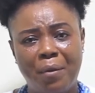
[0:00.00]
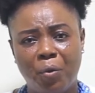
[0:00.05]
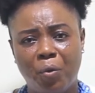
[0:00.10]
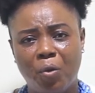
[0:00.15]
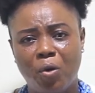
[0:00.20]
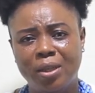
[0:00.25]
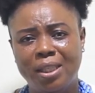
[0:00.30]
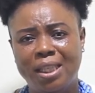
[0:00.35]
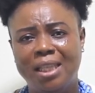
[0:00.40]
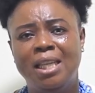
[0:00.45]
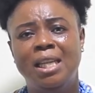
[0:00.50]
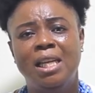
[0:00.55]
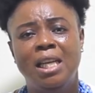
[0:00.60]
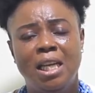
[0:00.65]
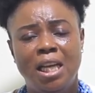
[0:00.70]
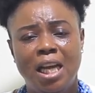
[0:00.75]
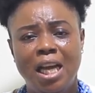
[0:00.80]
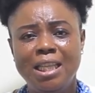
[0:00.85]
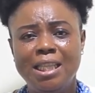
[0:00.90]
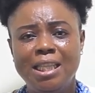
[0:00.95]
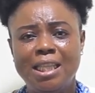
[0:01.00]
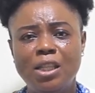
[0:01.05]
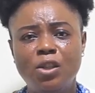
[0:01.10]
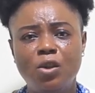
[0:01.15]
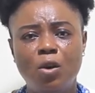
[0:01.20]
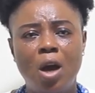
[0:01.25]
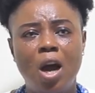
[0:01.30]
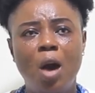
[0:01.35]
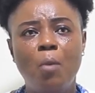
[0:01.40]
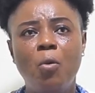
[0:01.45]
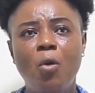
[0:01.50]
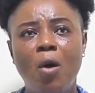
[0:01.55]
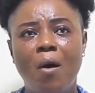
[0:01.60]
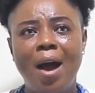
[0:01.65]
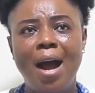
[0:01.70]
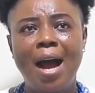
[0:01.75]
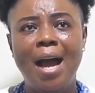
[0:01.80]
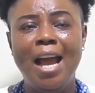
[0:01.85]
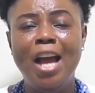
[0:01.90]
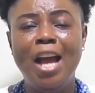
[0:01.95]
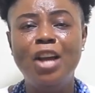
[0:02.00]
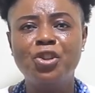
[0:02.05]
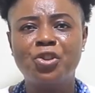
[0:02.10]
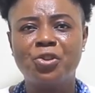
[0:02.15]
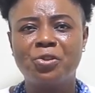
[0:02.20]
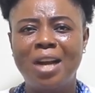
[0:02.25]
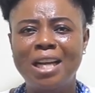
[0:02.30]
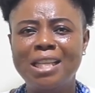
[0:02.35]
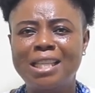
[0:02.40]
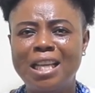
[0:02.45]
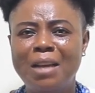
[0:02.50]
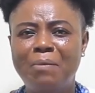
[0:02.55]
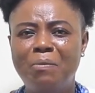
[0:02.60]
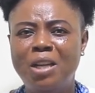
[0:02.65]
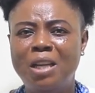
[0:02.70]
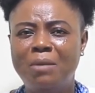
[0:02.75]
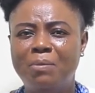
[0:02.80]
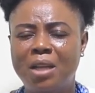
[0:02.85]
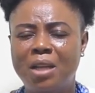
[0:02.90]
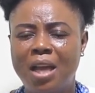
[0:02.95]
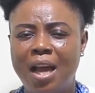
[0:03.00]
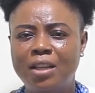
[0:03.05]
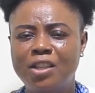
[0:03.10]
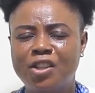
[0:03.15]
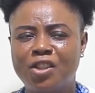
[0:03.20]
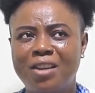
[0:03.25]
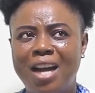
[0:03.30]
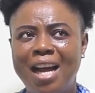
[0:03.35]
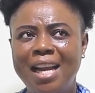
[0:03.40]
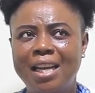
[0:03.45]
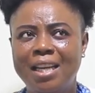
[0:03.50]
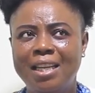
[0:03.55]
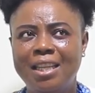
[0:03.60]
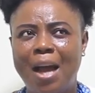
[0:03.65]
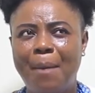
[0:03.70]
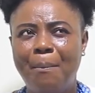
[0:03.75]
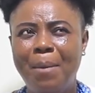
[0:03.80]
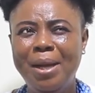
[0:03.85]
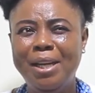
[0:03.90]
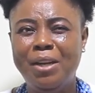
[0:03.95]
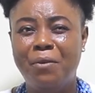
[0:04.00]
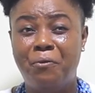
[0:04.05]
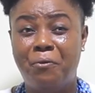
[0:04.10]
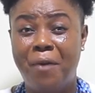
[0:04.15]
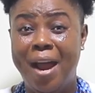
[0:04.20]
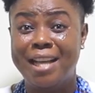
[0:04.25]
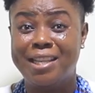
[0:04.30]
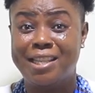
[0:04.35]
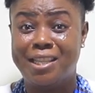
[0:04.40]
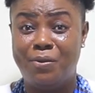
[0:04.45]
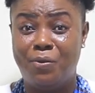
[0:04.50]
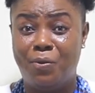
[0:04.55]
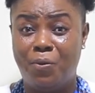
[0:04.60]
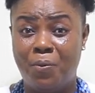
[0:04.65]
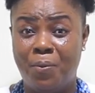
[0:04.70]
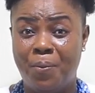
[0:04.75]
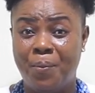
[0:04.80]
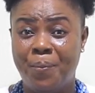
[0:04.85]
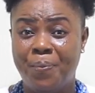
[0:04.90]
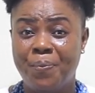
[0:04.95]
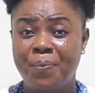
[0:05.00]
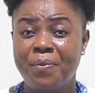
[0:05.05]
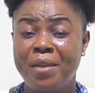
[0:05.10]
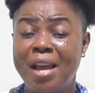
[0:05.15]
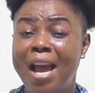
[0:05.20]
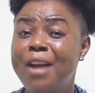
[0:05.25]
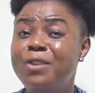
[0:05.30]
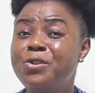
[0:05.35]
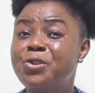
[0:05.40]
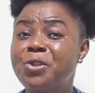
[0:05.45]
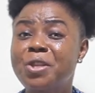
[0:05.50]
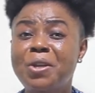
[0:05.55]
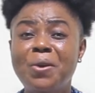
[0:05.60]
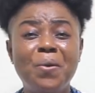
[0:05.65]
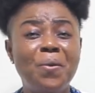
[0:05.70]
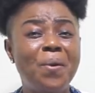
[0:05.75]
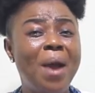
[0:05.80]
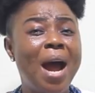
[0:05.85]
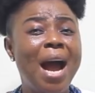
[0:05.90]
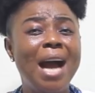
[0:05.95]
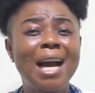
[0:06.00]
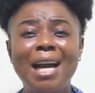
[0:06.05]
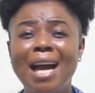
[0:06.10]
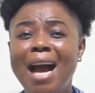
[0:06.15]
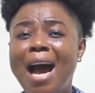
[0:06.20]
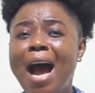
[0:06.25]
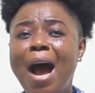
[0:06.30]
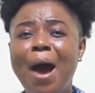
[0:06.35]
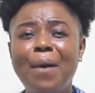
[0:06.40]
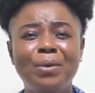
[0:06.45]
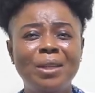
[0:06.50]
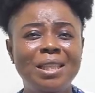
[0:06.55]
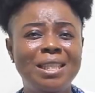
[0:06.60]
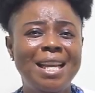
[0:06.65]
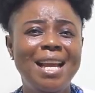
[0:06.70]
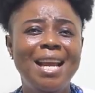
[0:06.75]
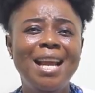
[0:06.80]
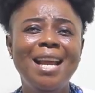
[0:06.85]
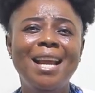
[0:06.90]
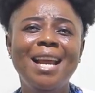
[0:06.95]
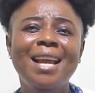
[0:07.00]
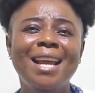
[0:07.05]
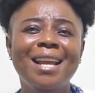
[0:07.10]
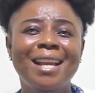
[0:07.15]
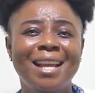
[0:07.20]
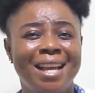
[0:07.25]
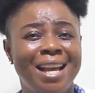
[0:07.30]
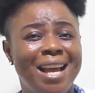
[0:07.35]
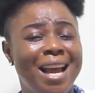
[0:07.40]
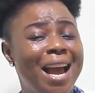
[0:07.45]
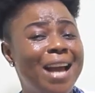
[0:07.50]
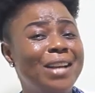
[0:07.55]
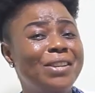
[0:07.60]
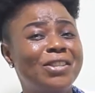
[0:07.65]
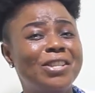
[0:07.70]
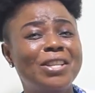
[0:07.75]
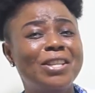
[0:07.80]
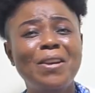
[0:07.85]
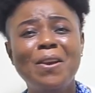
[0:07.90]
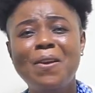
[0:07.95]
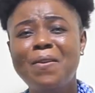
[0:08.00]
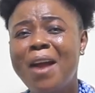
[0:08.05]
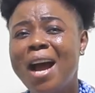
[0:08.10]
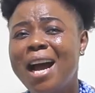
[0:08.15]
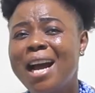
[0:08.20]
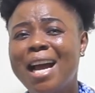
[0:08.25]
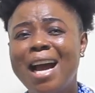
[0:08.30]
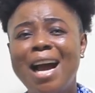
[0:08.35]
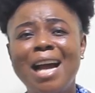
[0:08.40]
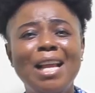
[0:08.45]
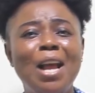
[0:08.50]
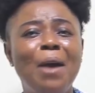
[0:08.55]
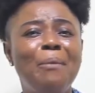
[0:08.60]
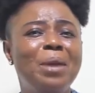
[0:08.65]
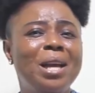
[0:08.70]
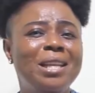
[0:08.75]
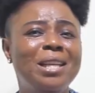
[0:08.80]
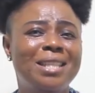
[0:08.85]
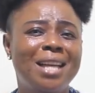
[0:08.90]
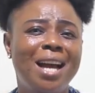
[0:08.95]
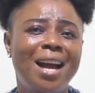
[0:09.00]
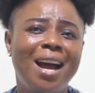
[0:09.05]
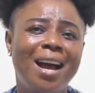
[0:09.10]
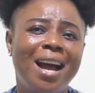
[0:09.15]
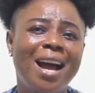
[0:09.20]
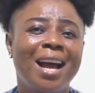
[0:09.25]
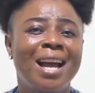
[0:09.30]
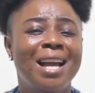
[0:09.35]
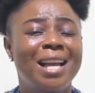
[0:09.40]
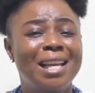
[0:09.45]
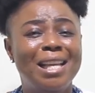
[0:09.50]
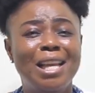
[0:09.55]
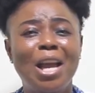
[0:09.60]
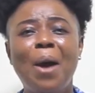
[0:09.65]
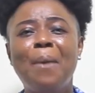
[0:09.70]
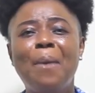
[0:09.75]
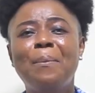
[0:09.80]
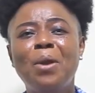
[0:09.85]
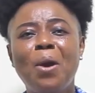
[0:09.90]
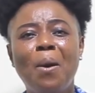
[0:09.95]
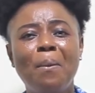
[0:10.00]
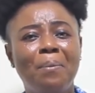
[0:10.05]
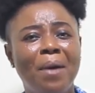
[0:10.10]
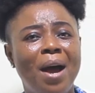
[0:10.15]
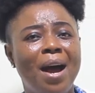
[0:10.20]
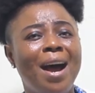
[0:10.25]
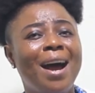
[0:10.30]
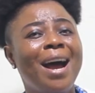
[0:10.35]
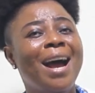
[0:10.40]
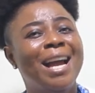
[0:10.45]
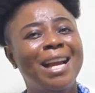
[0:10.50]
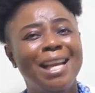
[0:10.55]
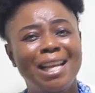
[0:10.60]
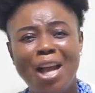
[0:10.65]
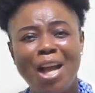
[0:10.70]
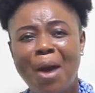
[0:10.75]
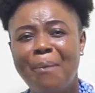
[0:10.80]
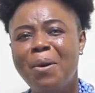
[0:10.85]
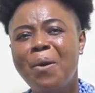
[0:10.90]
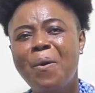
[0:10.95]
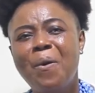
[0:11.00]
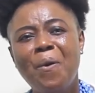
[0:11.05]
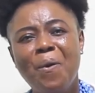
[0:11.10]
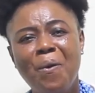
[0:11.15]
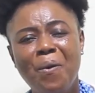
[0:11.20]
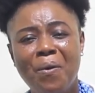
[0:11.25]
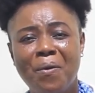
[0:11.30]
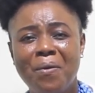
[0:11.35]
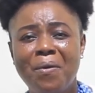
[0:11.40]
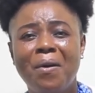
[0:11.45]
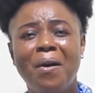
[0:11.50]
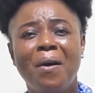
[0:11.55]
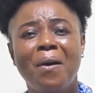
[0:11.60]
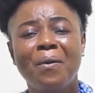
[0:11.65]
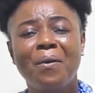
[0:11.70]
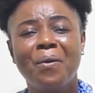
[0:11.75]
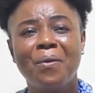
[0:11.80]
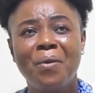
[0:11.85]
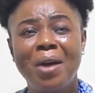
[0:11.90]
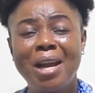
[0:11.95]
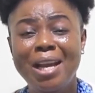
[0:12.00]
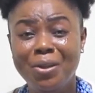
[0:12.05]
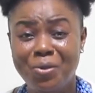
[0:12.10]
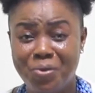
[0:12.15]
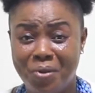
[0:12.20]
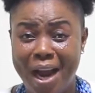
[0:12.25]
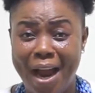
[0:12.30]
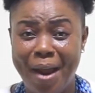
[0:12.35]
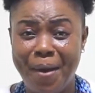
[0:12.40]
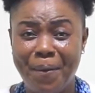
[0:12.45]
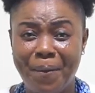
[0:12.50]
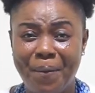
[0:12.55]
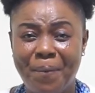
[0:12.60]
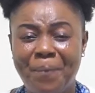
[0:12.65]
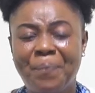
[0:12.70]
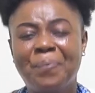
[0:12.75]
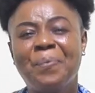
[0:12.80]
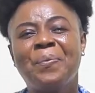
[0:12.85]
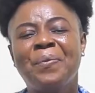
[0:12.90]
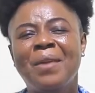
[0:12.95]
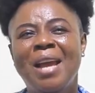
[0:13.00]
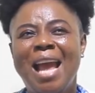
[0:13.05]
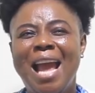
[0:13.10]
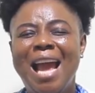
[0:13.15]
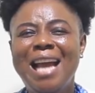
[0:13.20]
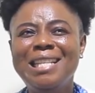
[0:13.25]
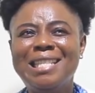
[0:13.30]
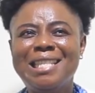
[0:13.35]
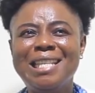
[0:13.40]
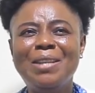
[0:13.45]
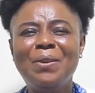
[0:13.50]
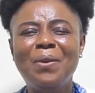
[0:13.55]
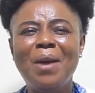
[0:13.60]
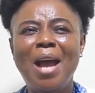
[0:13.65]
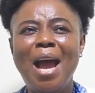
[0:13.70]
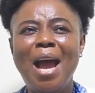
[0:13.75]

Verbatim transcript: record it. And so, a war high, and she said, and she made the verse, no. And she ran can with thee, and she ran can yamija, yamioba, yamon cry Israel. And so,